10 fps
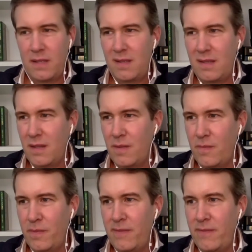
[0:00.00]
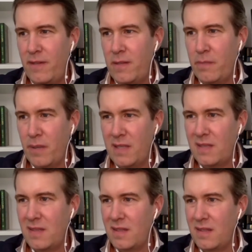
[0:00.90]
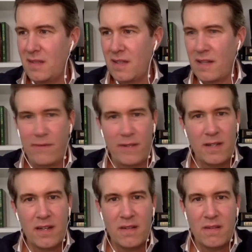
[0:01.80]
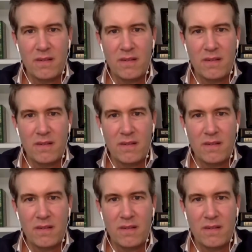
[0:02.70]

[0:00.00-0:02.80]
you know, been very blessed to, you know, kind of figure out